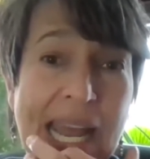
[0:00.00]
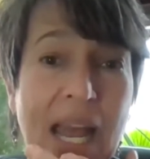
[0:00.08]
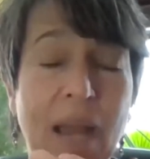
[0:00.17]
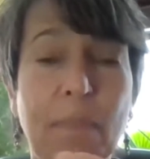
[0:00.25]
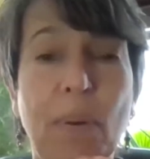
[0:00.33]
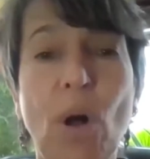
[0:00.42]

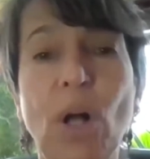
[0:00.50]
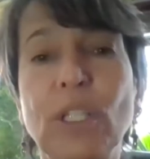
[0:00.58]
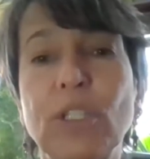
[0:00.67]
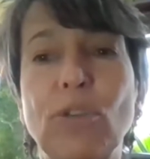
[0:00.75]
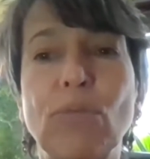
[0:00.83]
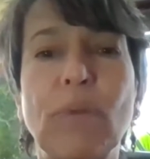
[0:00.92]
And
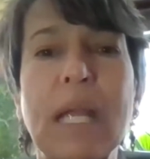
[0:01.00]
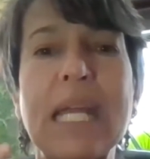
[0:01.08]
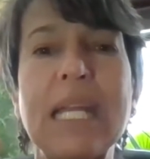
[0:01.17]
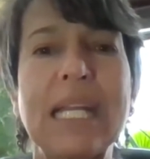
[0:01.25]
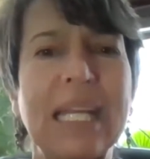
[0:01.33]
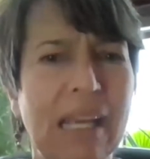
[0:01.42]
Paul's
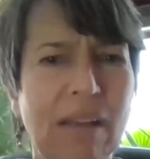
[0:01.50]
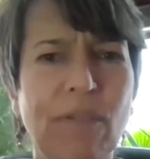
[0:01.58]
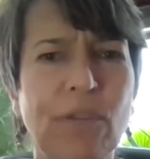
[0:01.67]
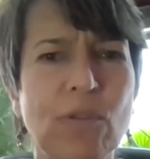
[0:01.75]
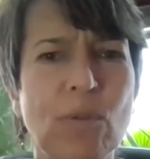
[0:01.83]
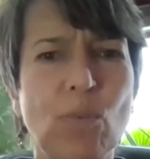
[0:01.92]
great
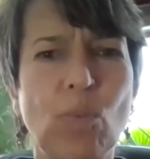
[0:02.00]
gift